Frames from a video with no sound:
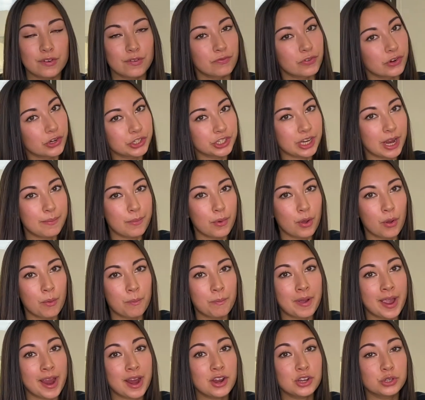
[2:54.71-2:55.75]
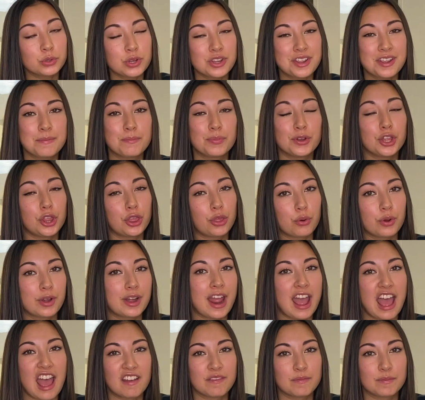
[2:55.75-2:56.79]
first-time home buyers where you can put
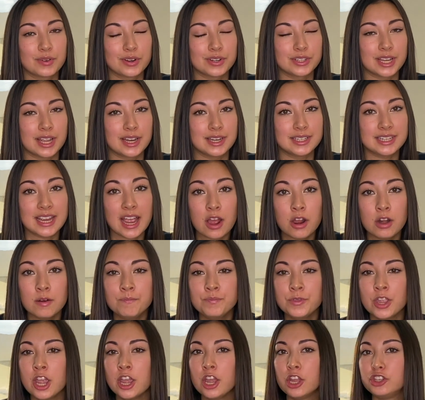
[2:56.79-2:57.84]
3.5% down?